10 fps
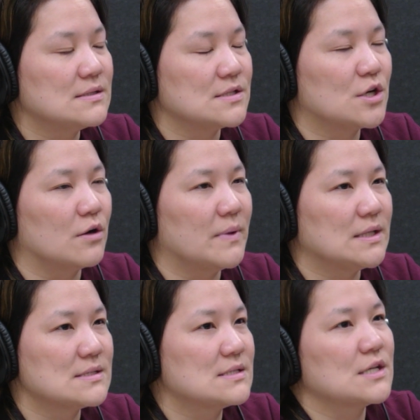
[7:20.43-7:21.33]

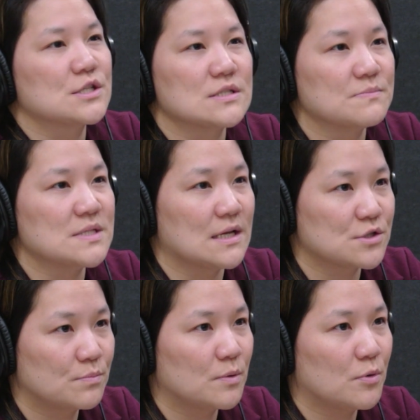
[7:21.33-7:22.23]
determine such a
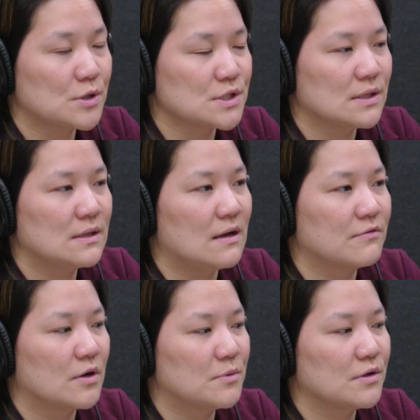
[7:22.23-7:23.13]
substantial proportion
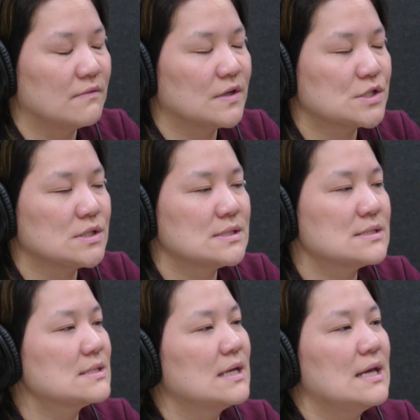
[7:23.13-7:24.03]
of criminal
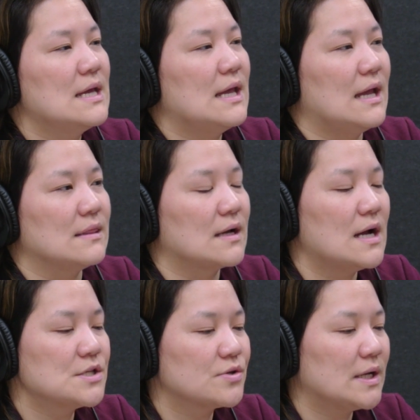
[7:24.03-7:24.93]
convictions in the
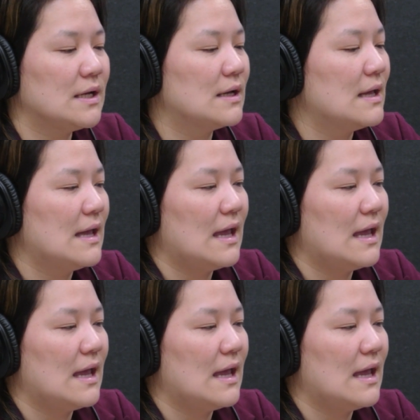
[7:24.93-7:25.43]
country.